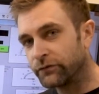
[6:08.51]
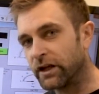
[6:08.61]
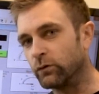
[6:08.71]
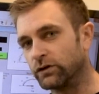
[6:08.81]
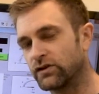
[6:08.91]

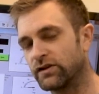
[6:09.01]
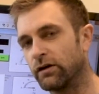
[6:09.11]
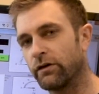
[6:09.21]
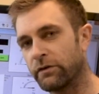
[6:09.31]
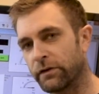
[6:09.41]
it was
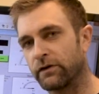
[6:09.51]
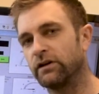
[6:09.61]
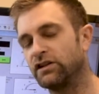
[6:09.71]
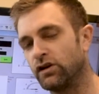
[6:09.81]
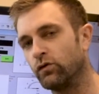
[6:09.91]
still the
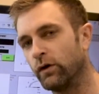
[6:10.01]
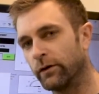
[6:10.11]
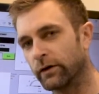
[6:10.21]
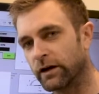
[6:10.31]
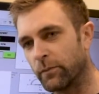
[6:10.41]
32 we
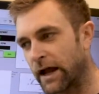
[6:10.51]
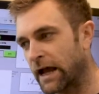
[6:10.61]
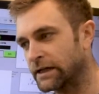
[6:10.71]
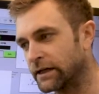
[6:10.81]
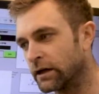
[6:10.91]
were
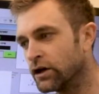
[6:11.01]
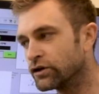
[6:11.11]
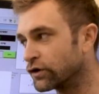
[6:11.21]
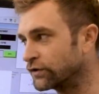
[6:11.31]
commanding. So